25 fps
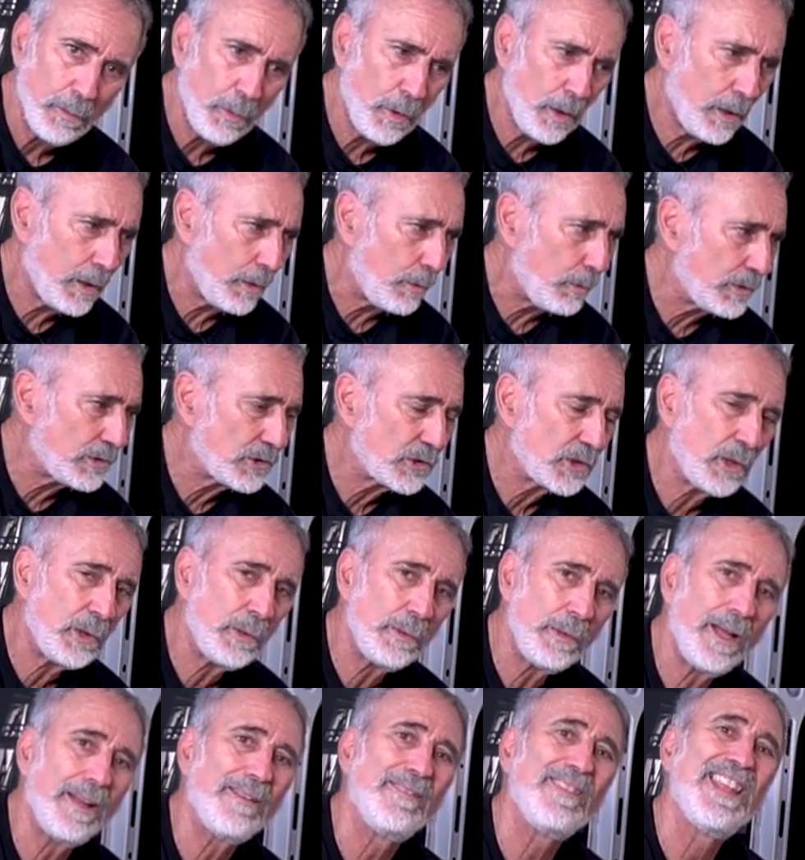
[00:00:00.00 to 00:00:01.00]
Wow, what's
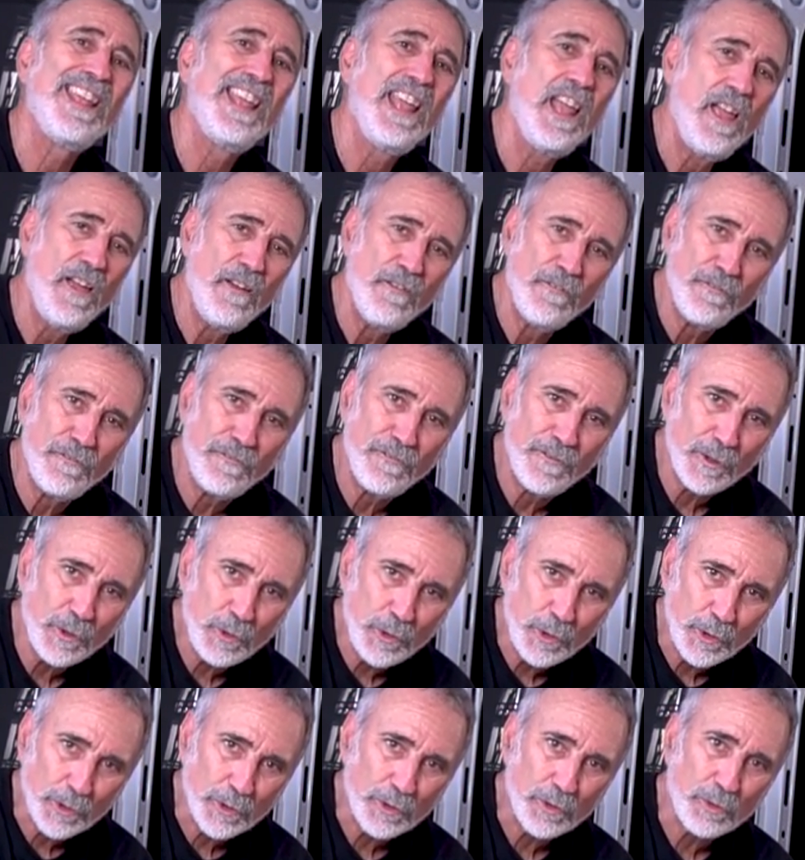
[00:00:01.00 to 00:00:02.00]
going on?
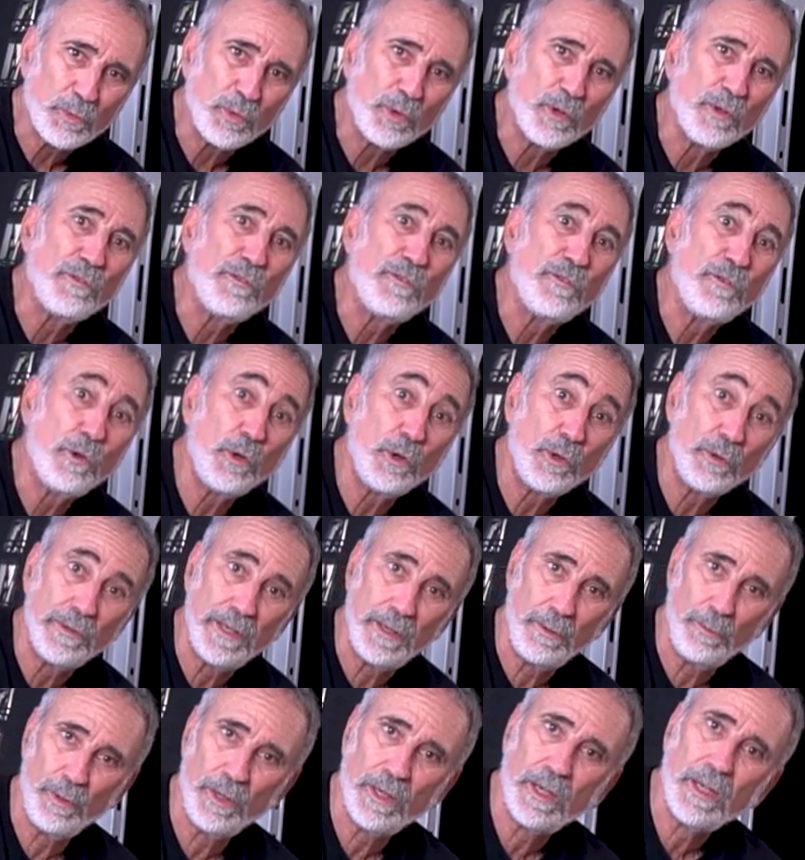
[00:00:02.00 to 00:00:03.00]
Filters were full,
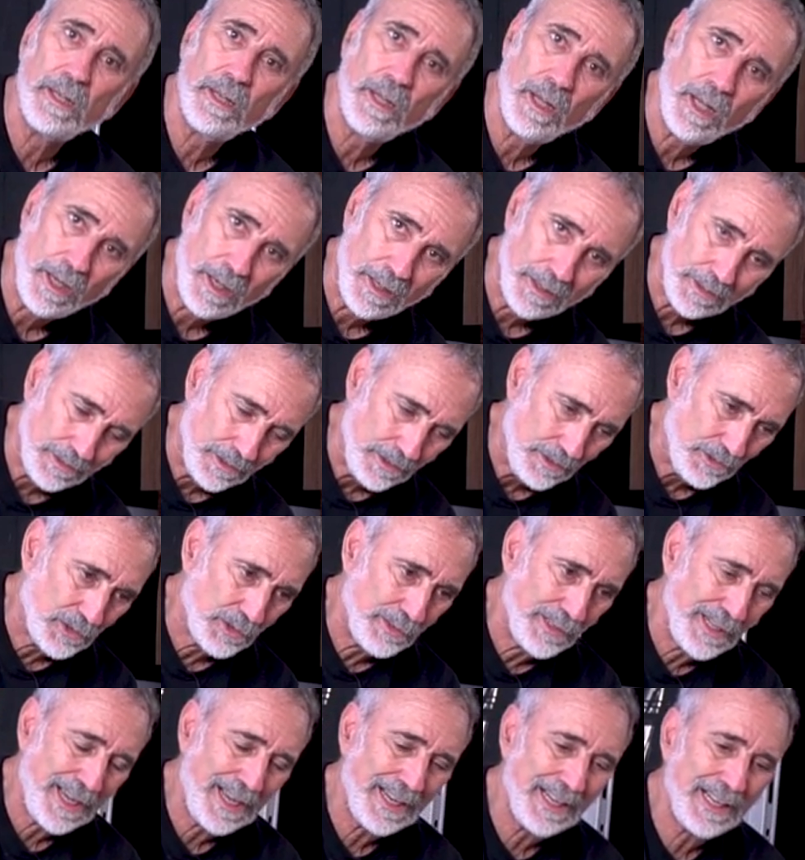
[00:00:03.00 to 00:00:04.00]
they were clogged.
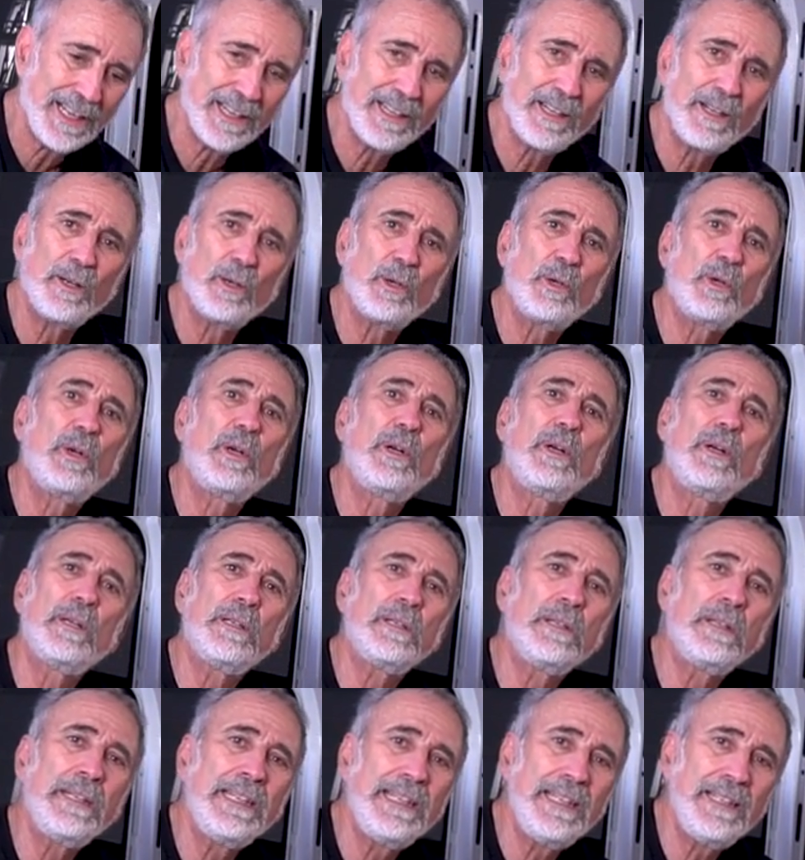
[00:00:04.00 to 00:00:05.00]
So now I got to go
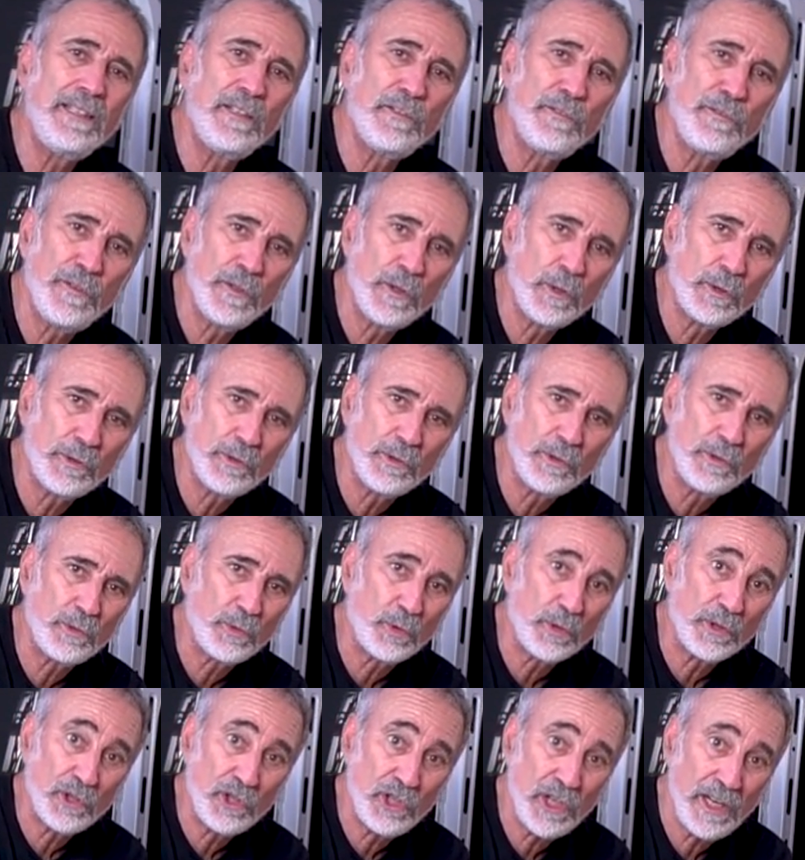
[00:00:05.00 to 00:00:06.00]
clean the
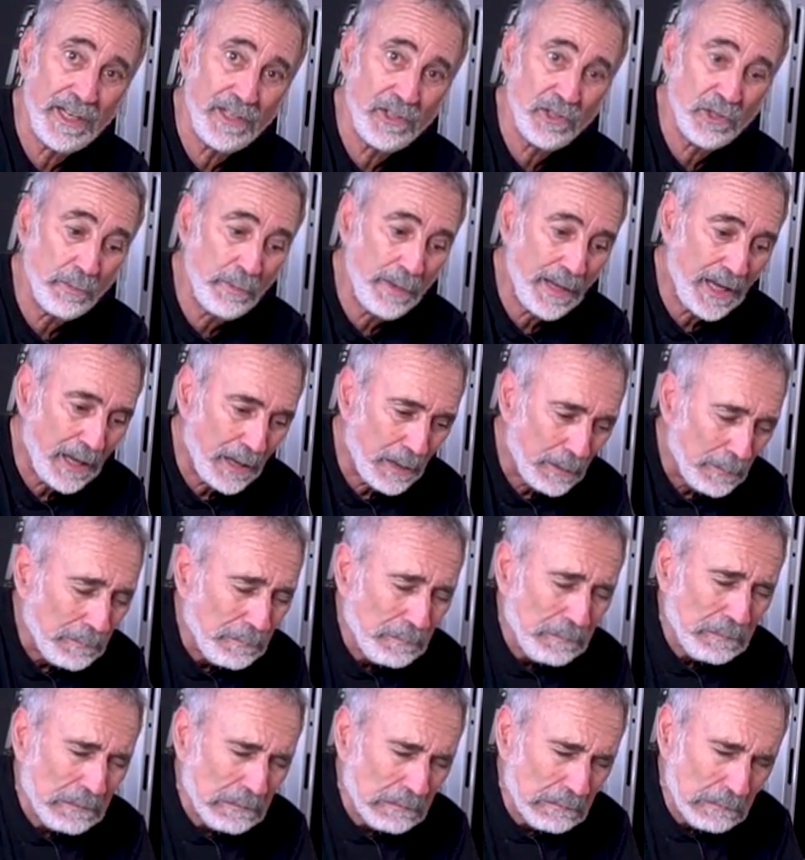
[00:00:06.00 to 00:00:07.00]
filters or change them out.
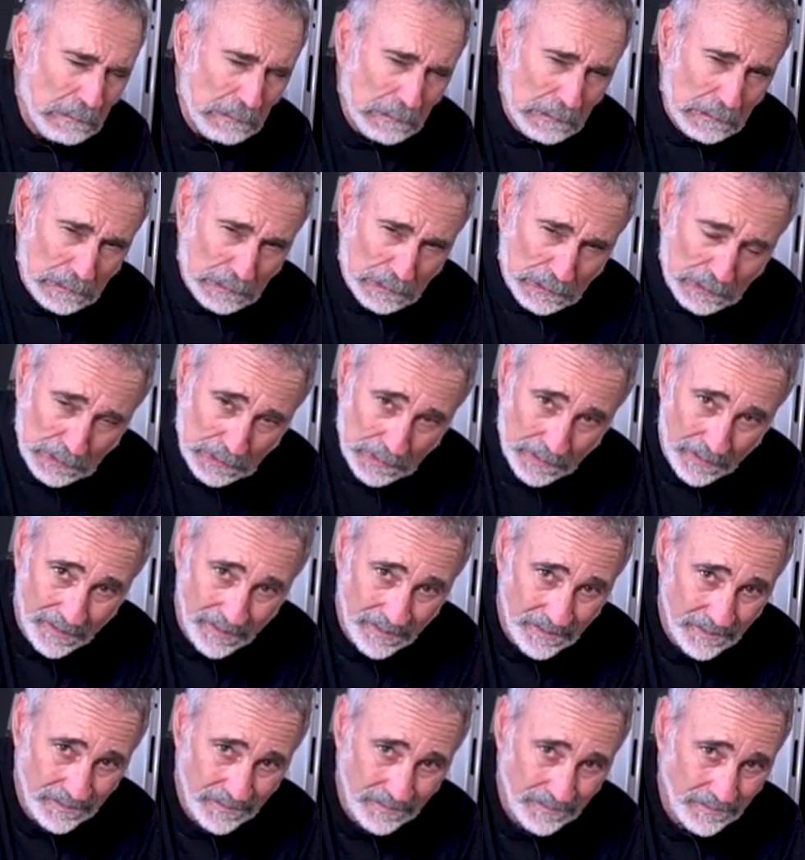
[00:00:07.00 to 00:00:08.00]
Oof,
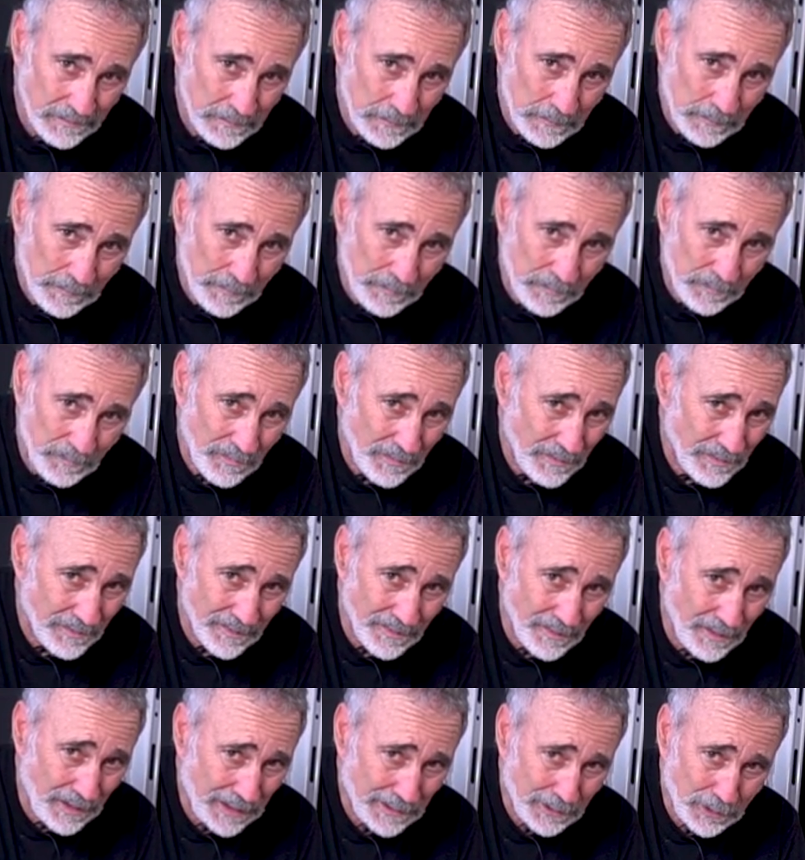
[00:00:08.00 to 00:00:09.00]

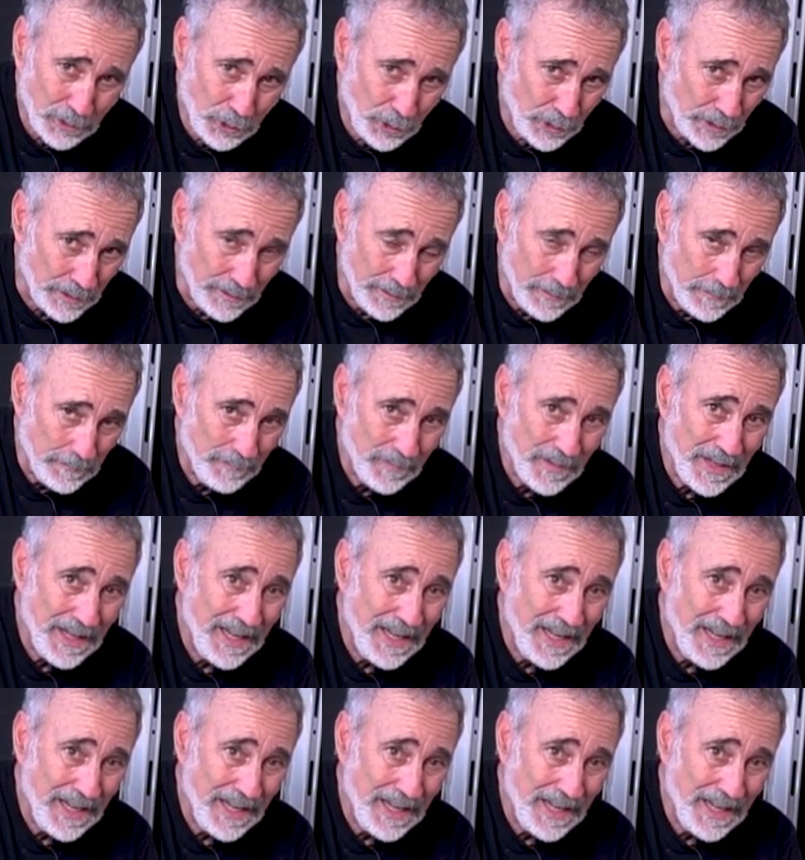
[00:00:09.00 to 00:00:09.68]
not good.